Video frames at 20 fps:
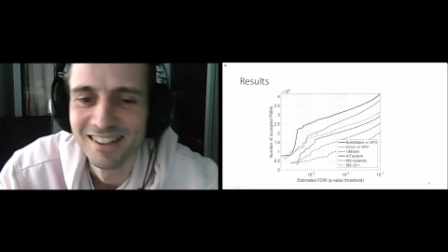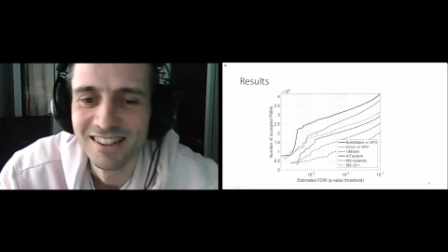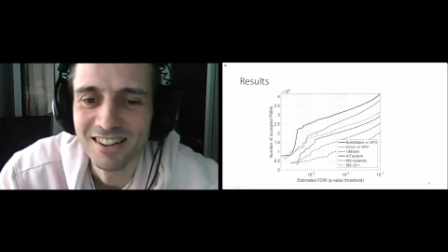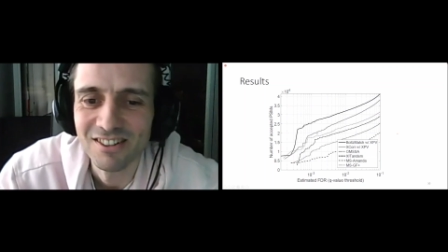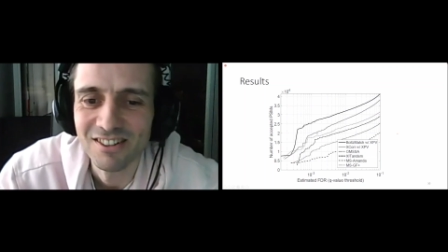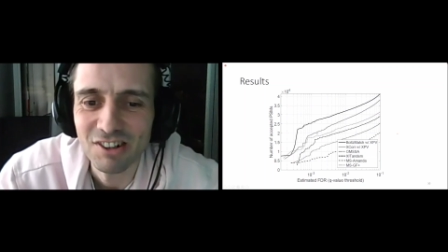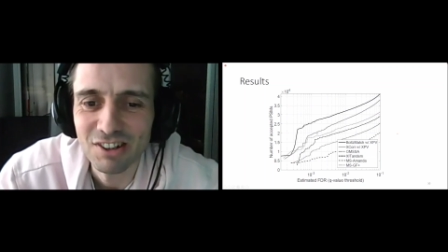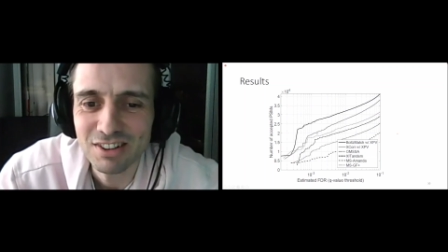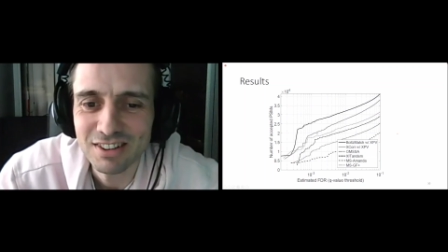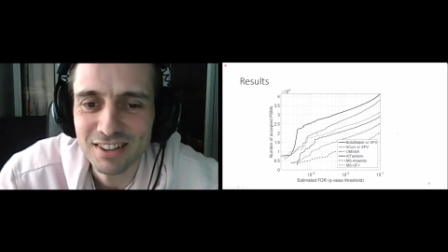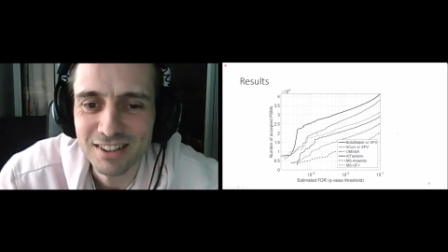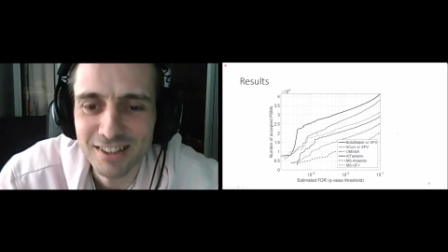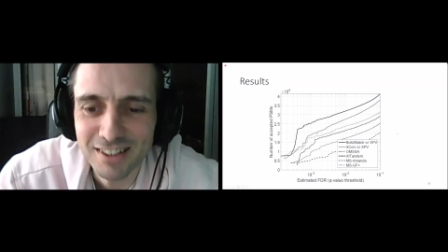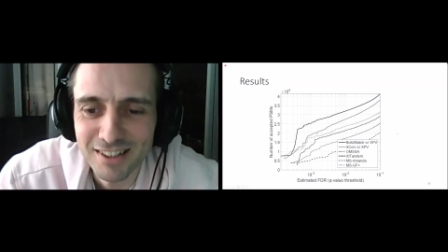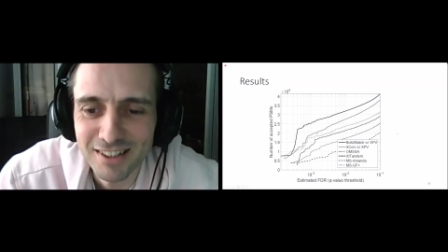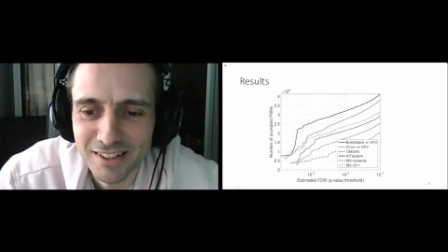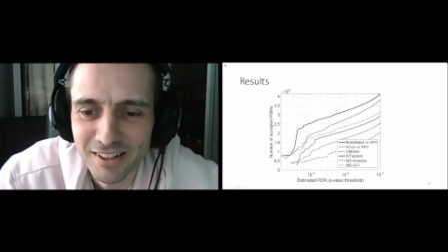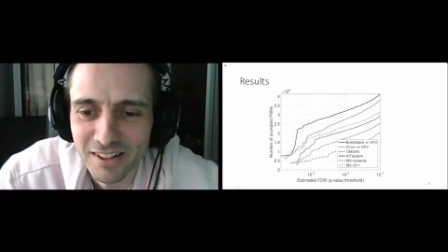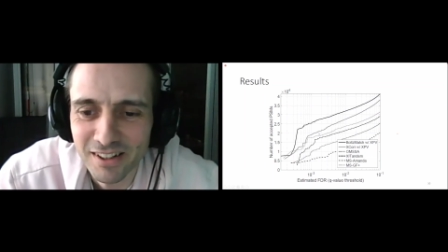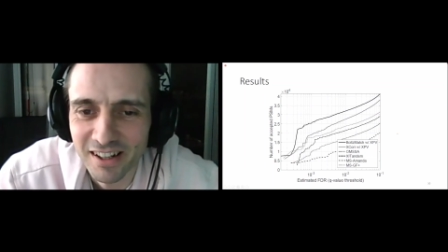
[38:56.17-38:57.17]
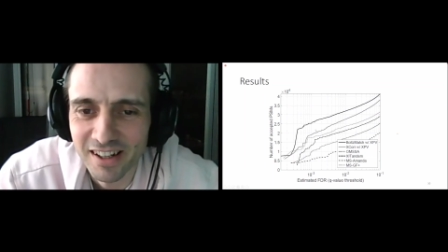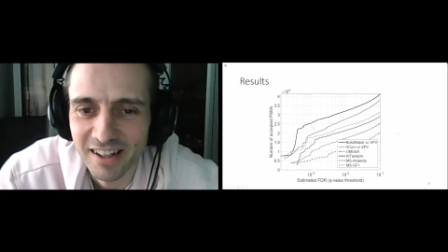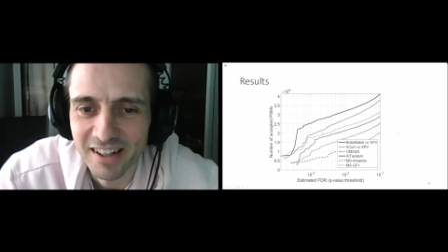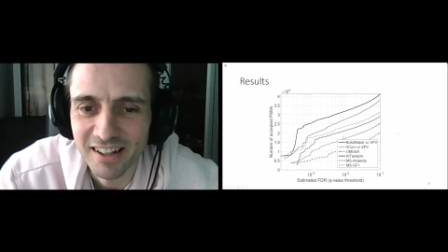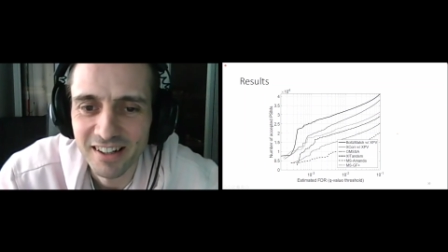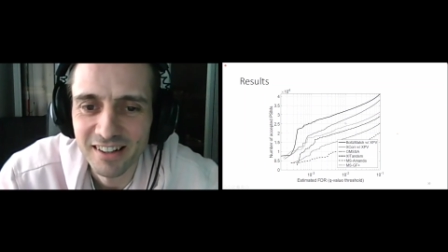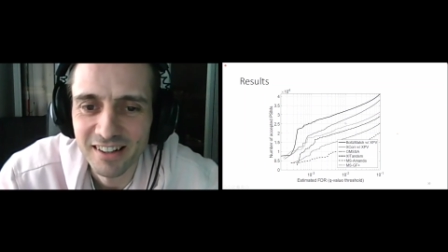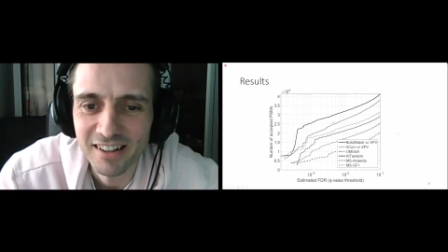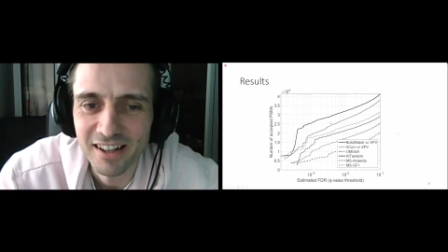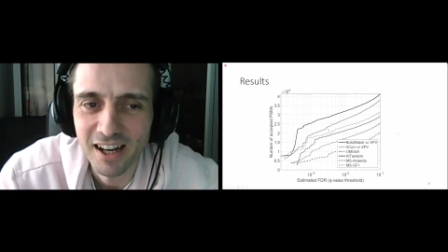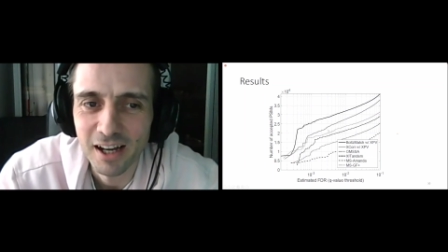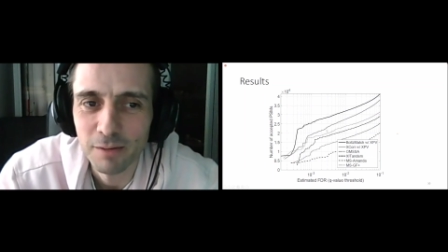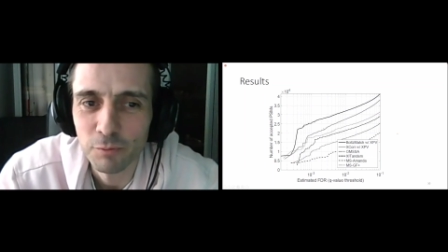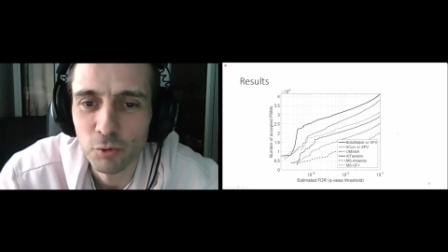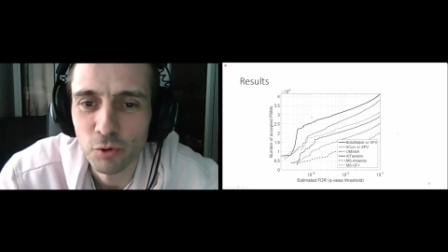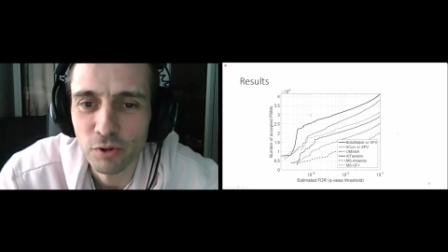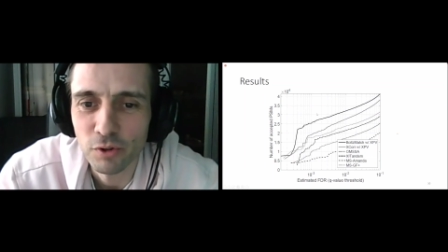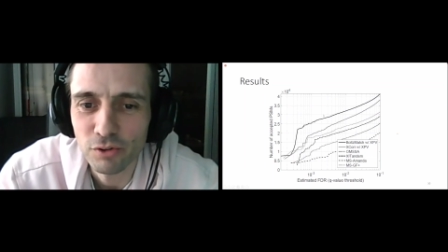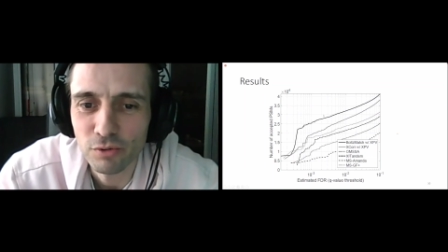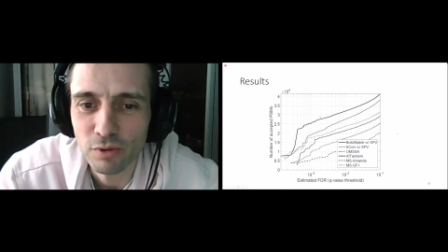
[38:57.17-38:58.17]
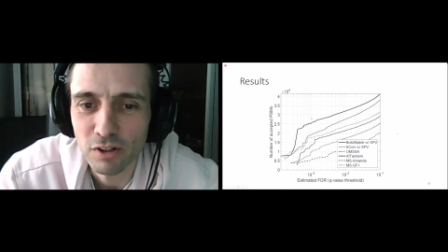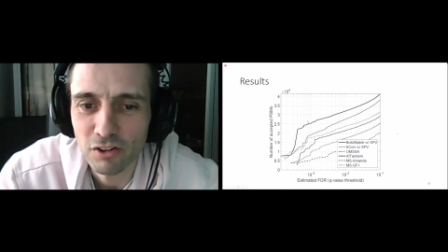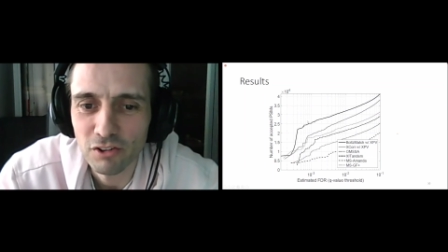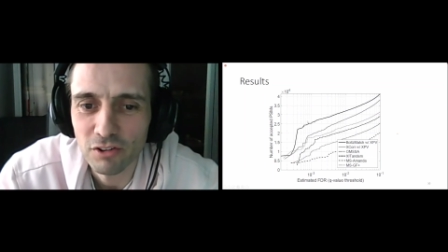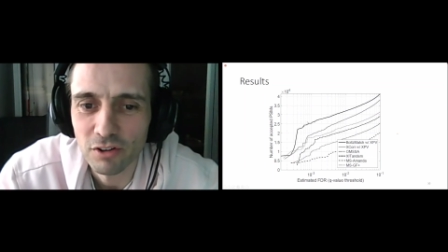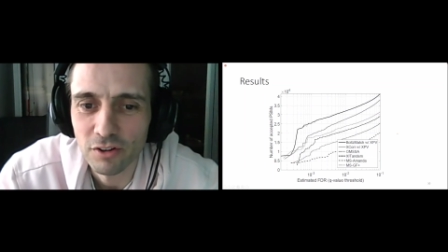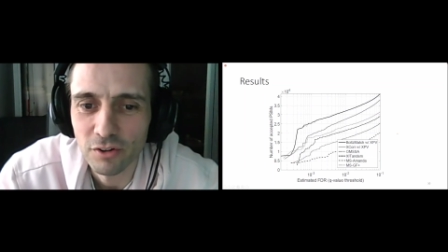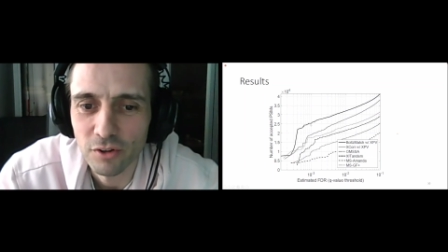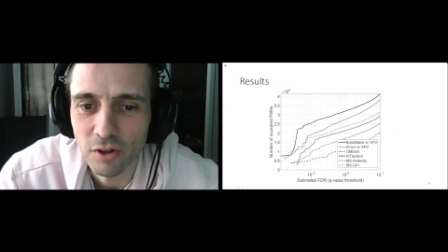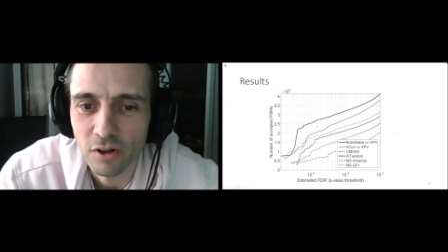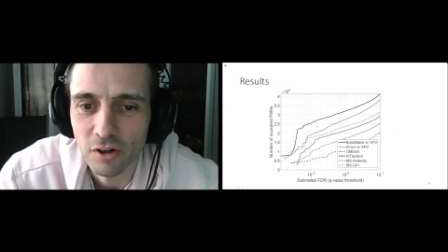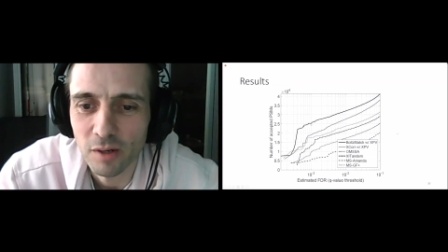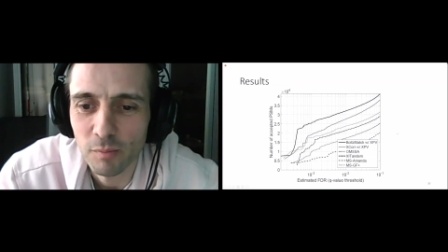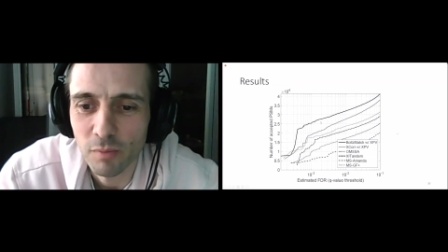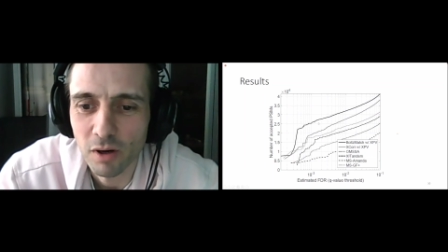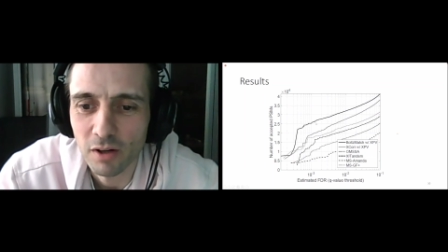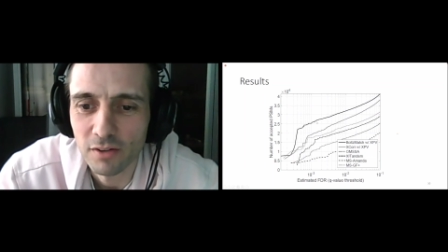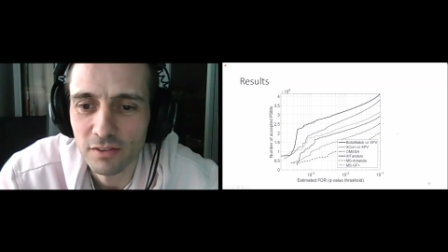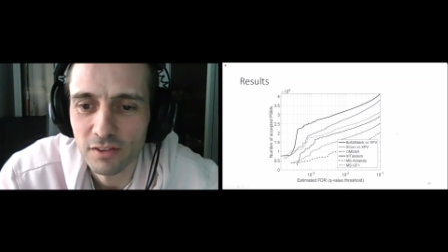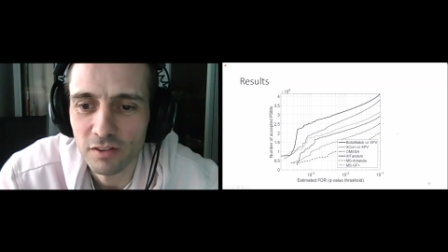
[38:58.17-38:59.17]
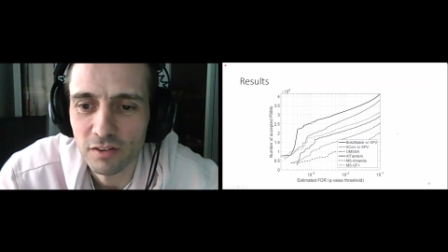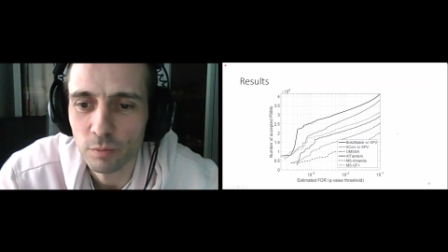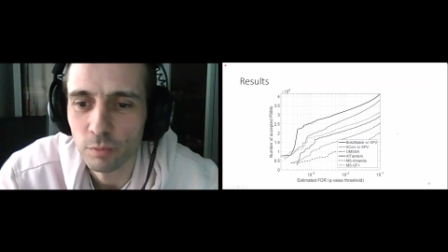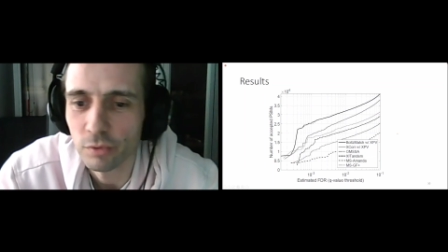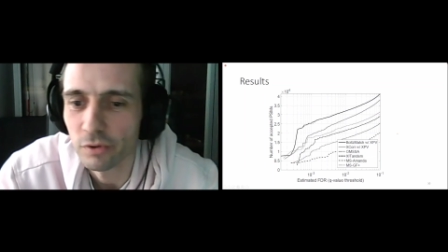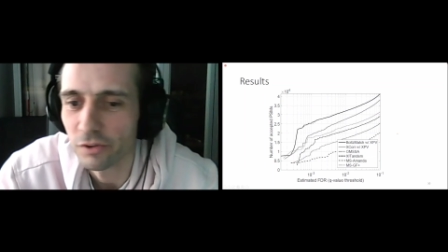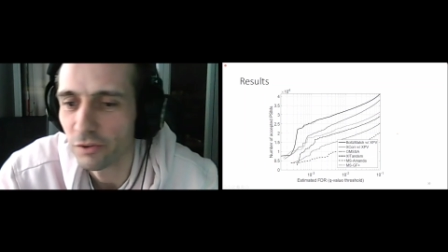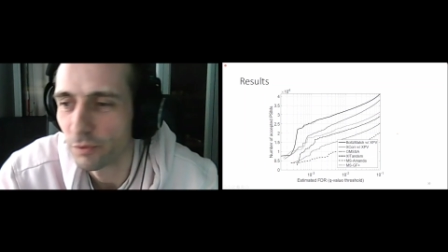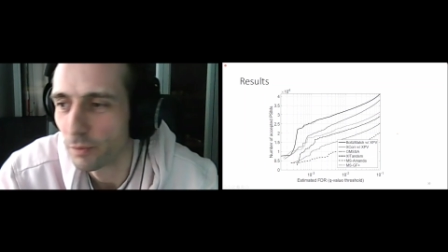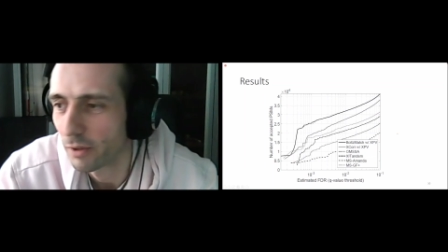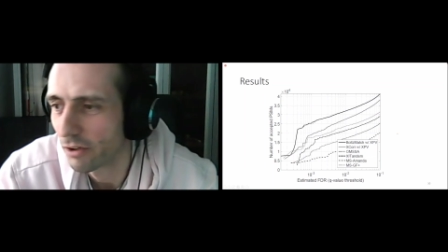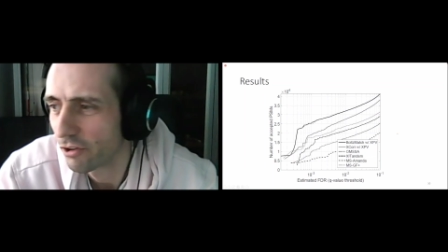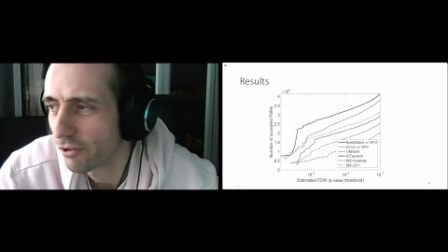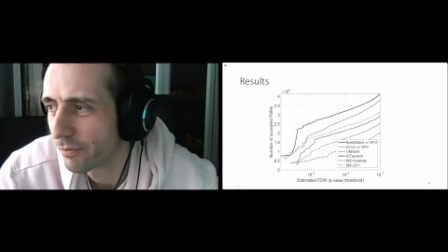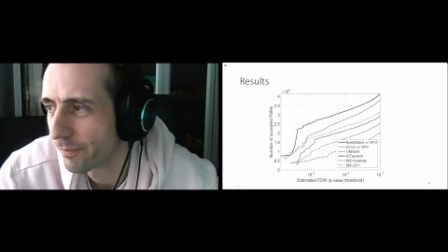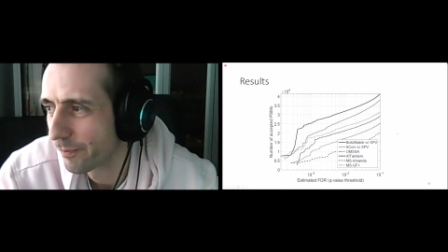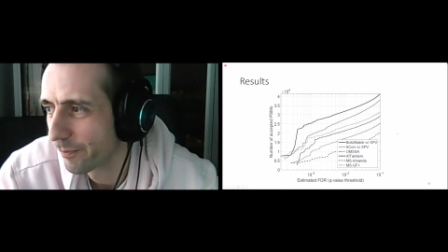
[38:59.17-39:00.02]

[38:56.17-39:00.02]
recently, and I'm going to actually talk about this sports much.